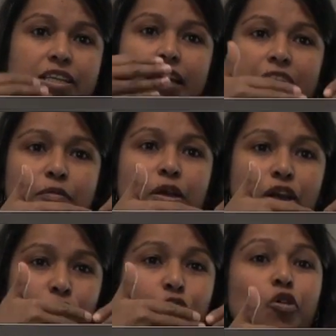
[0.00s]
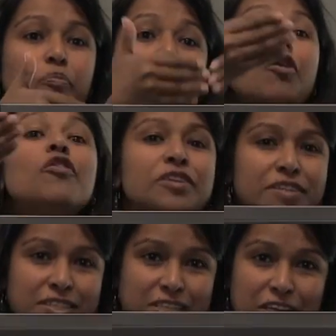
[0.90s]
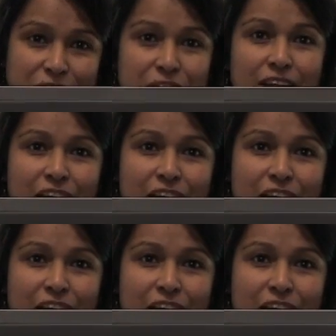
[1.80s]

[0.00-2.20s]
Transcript: it can go beyond a state.